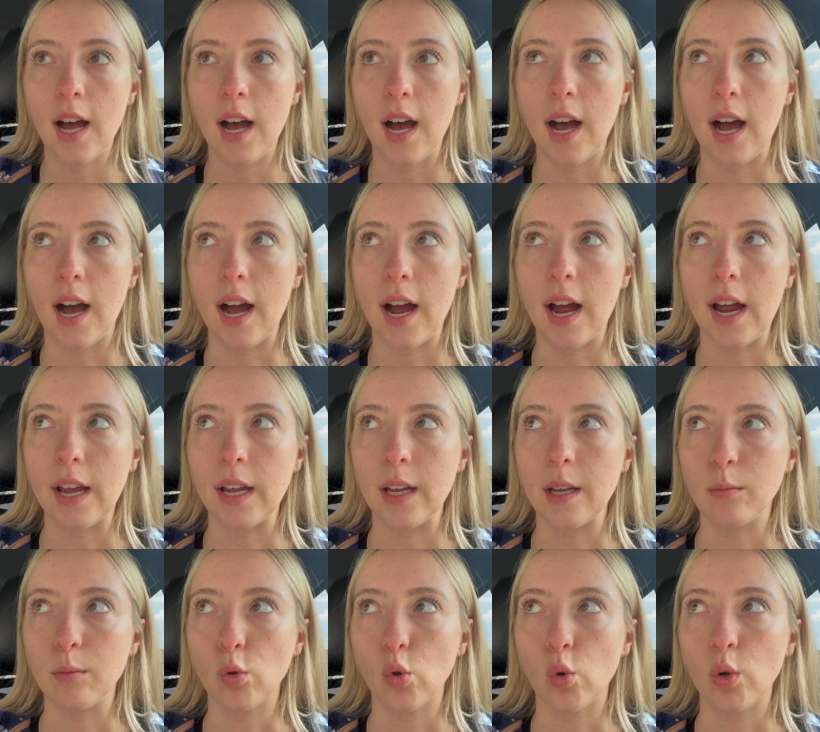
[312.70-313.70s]
I
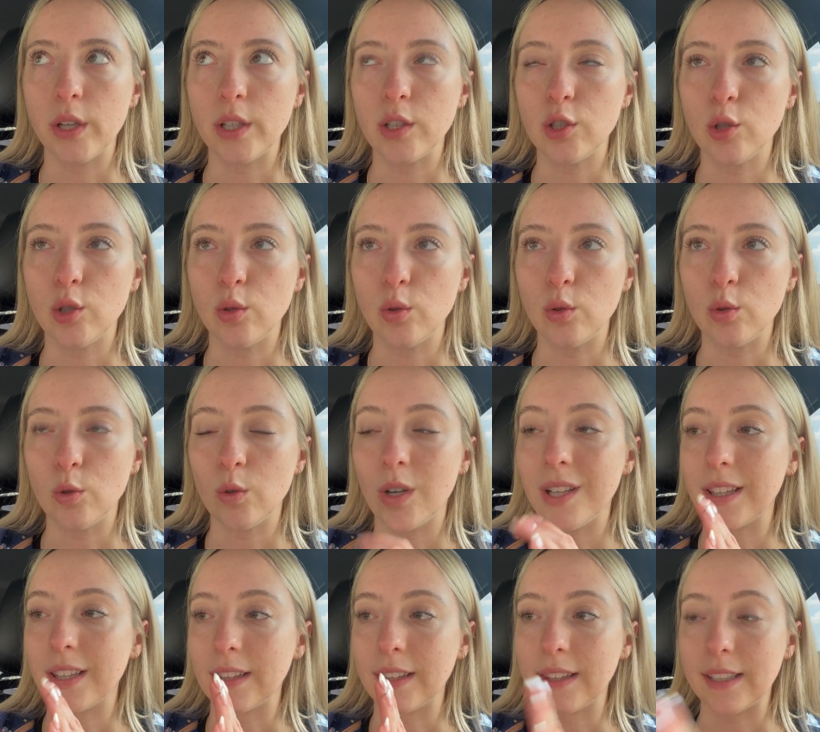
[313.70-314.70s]
am going to
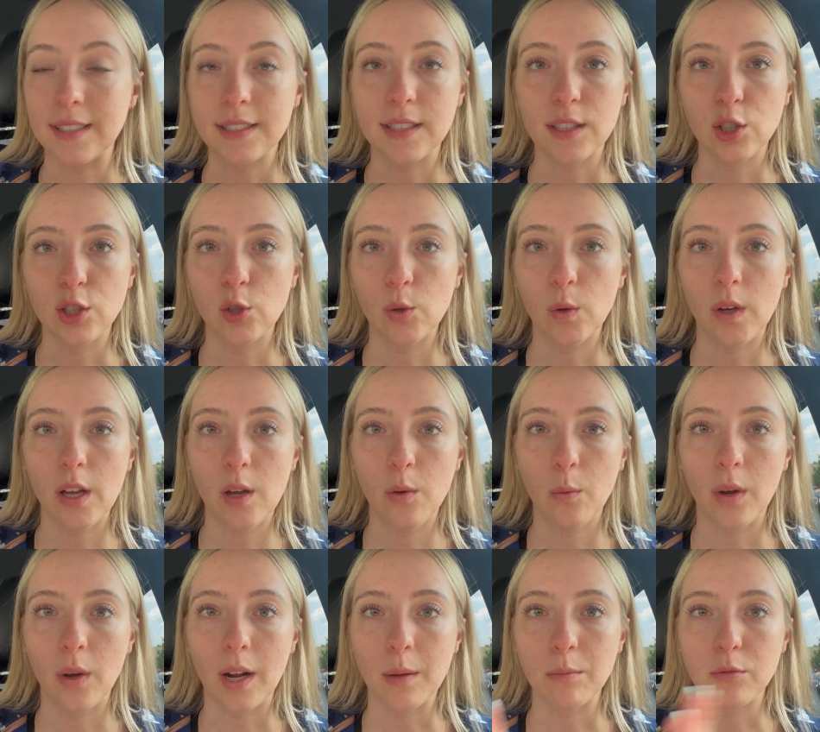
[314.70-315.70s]
listen to it
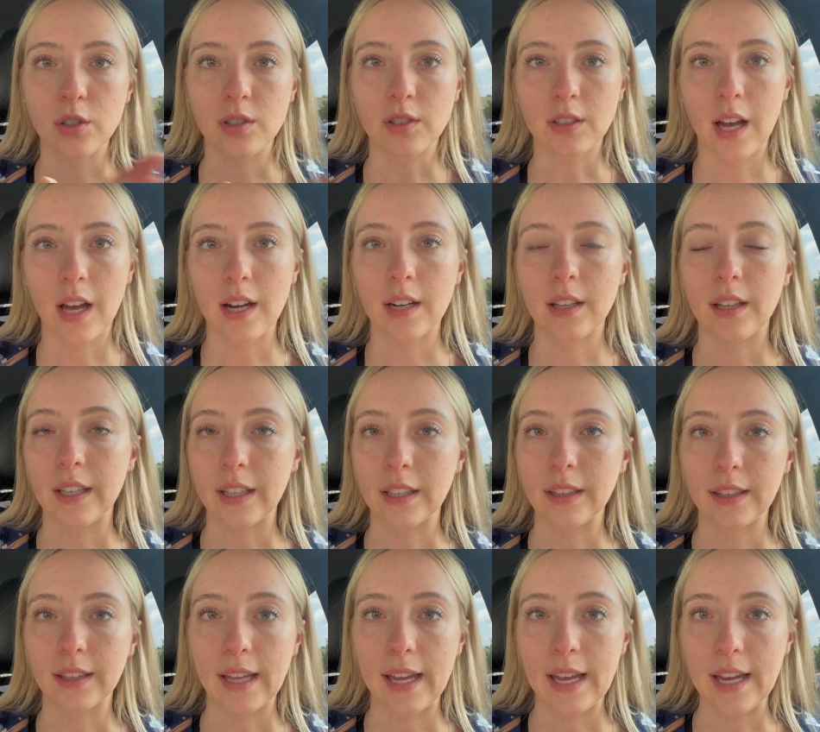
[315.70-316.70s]
when I'm just kind of like
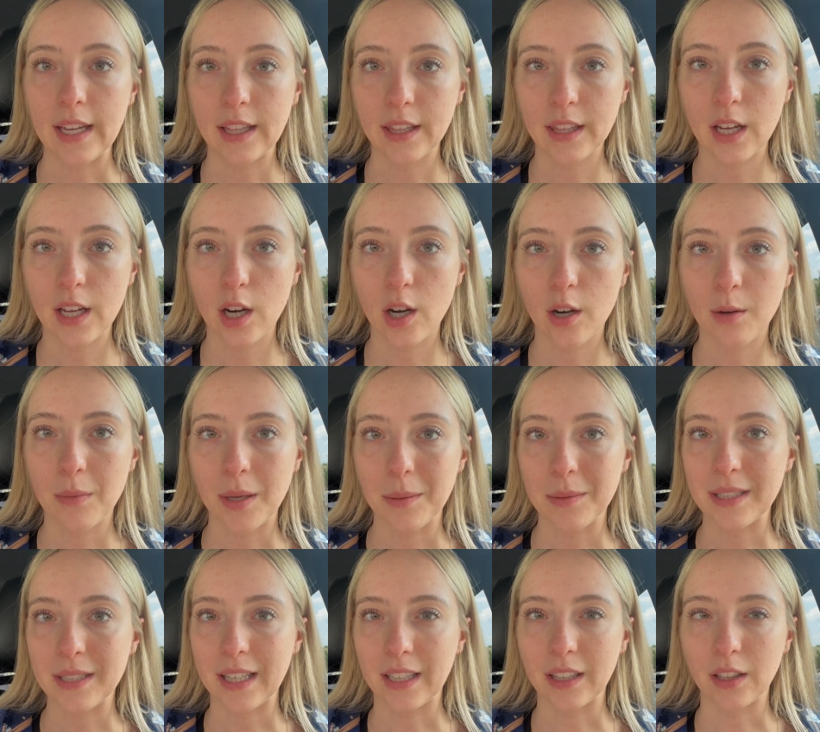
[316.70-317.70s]
laying there, maybe
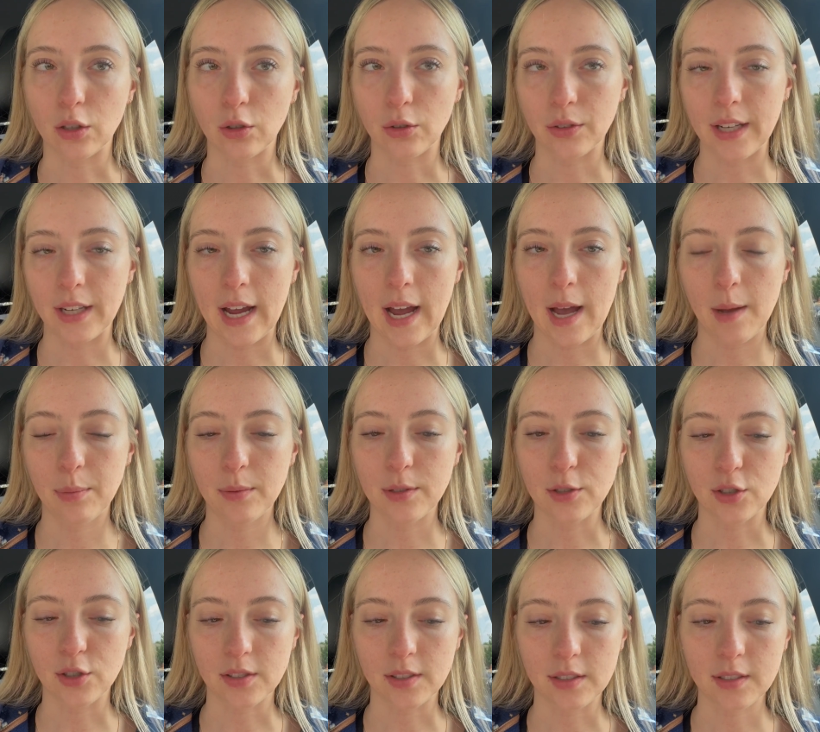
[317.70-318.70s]
take a little nap and
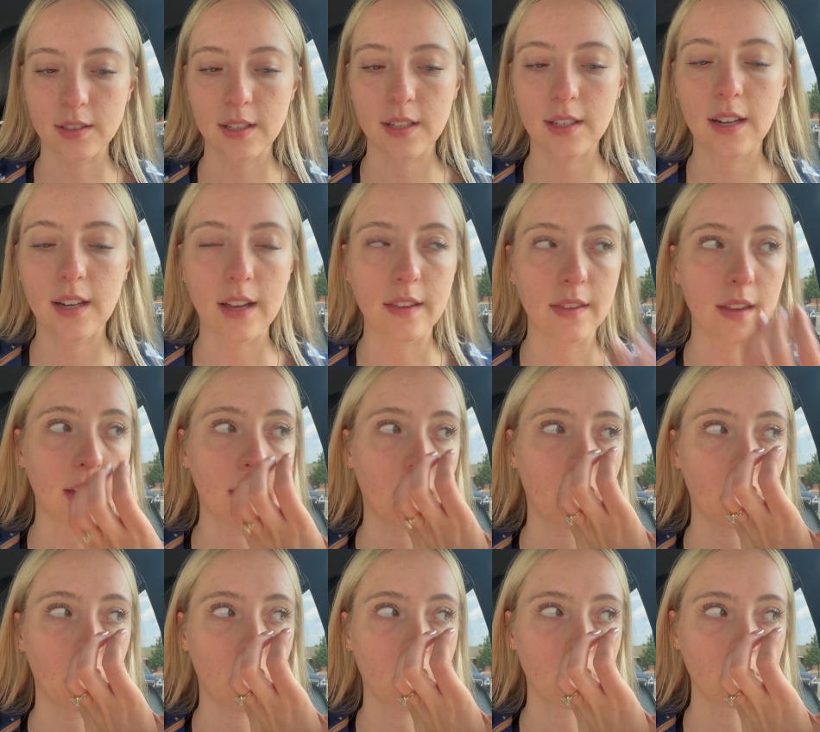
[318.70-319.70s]
just listen. And then
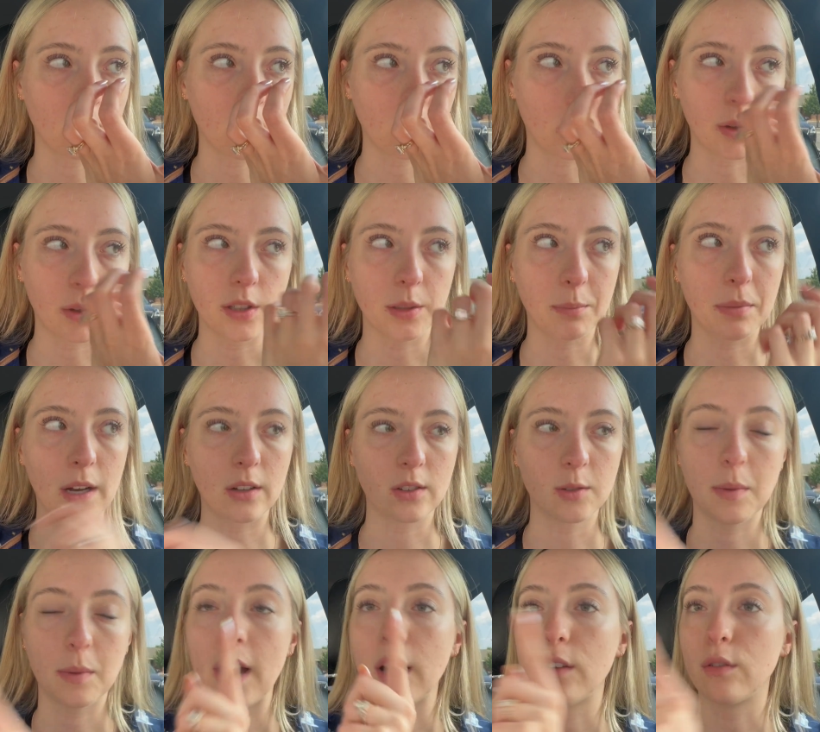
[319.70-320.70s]
I'm also going to bounce
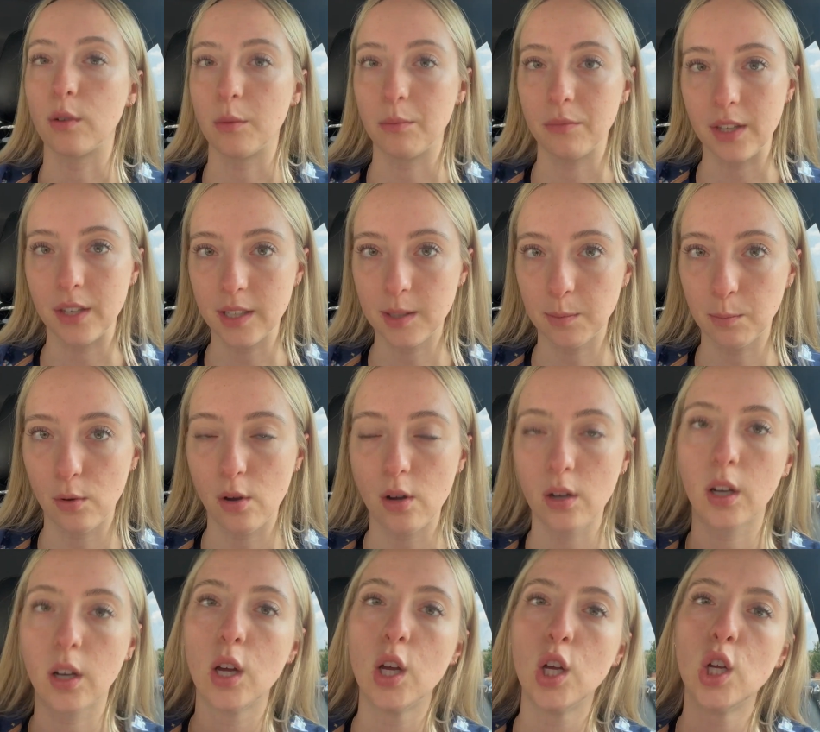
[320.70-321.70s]
back from this
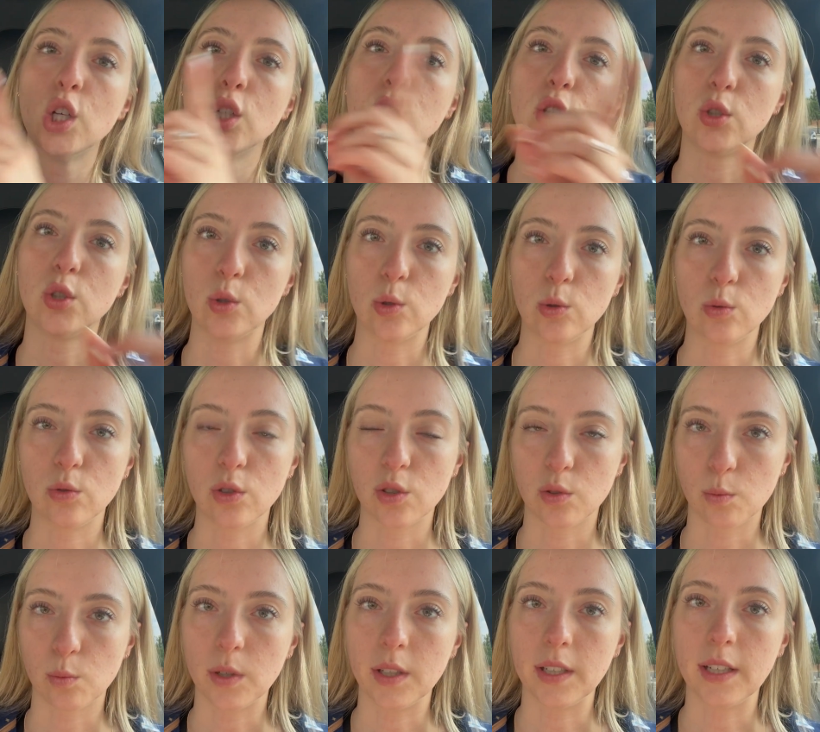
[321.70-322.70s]
book to just
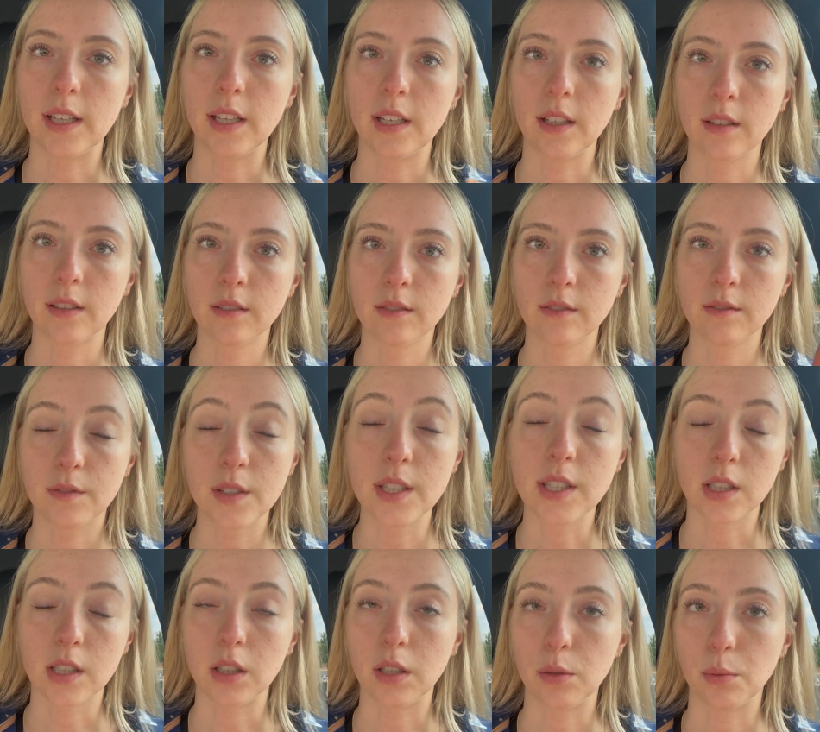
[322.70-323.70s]
reading,
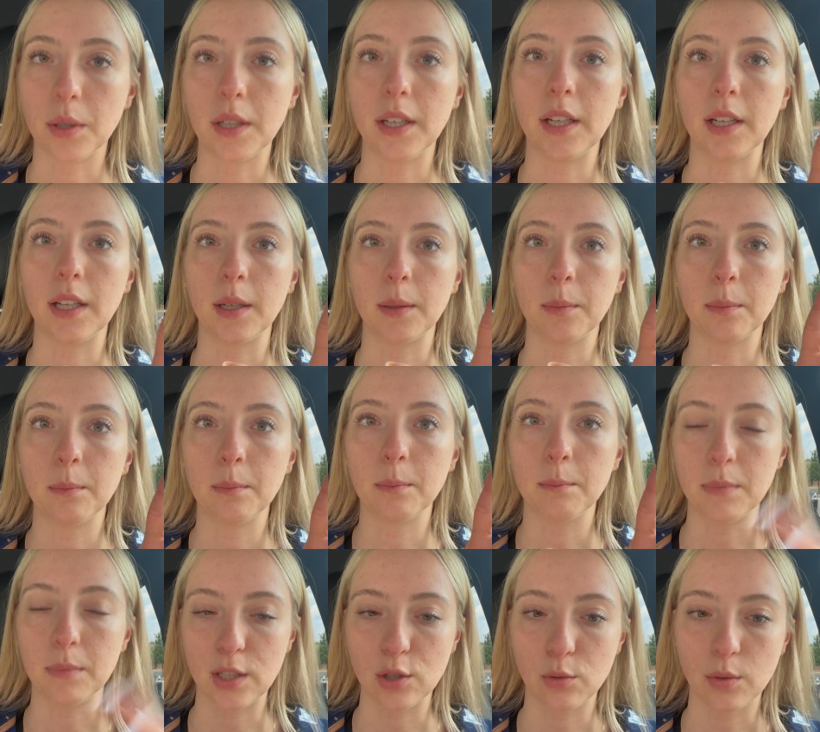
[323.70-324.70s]
physically reading
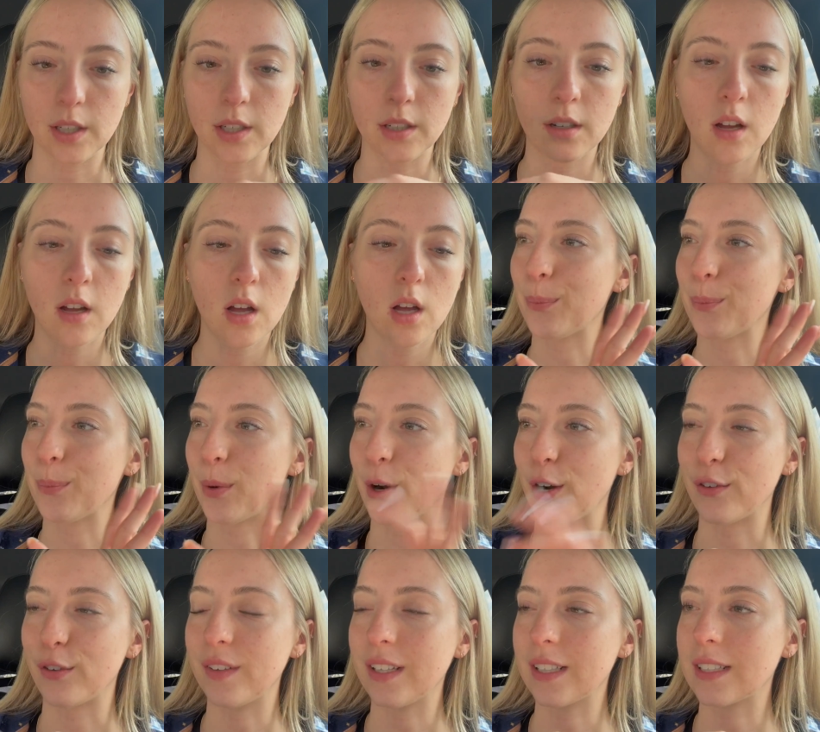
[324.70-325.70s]
Beach Read.
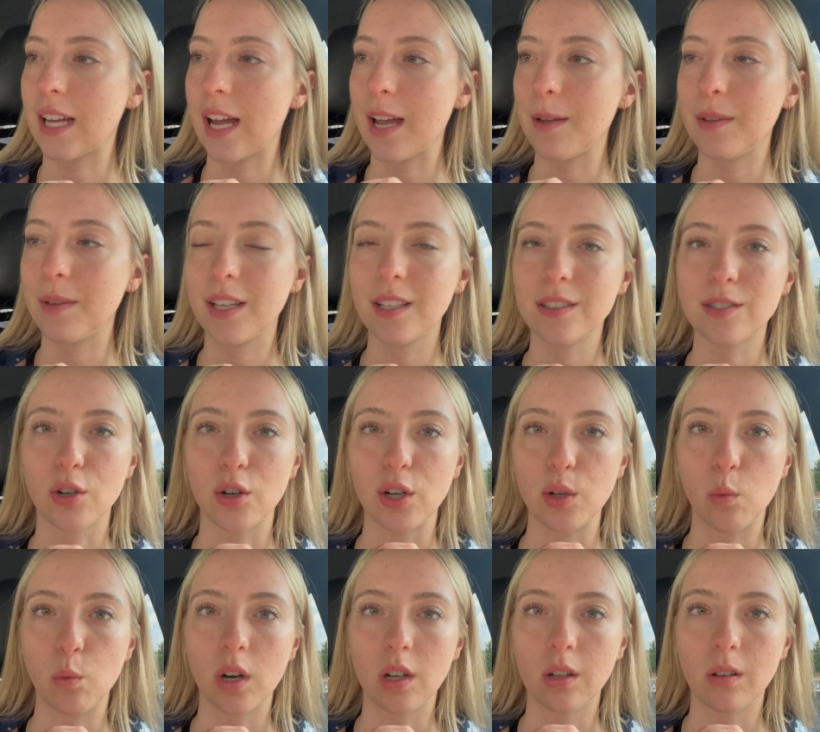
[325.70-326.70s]
Perfect timing. It's already
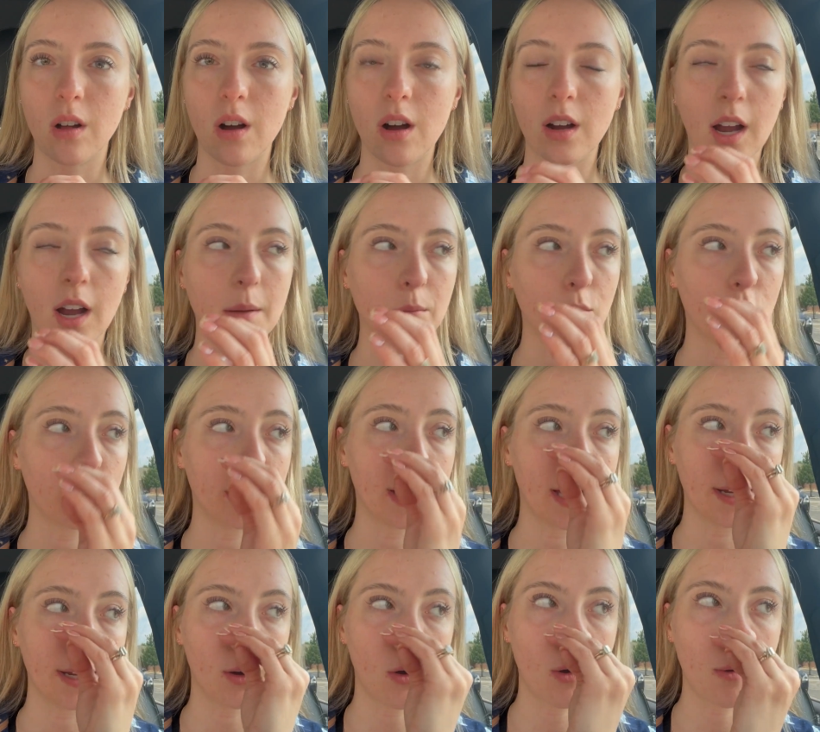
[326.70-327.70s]
1 o'clock. I'm going to
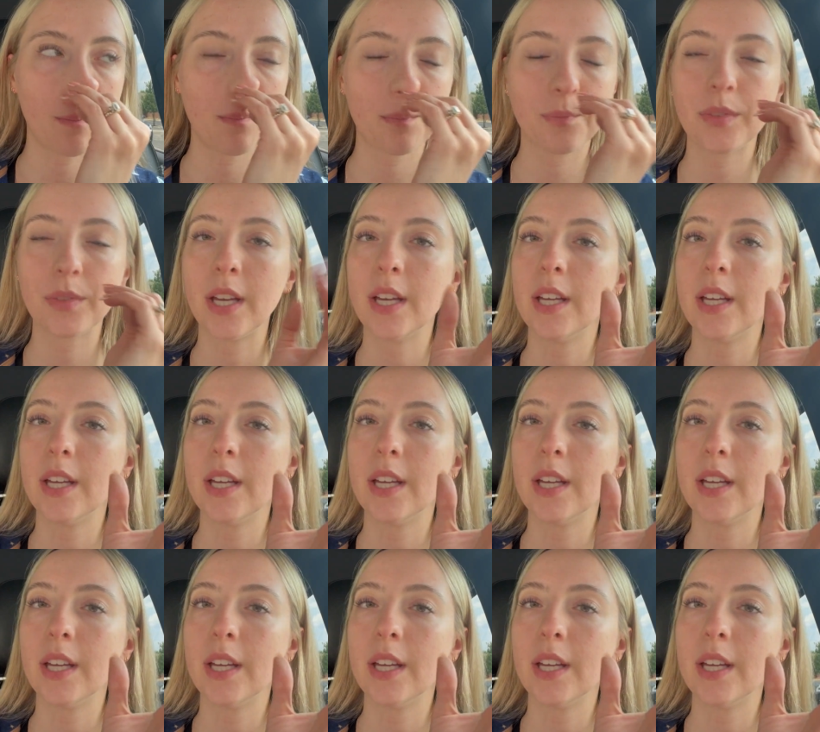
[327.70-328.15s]
head home,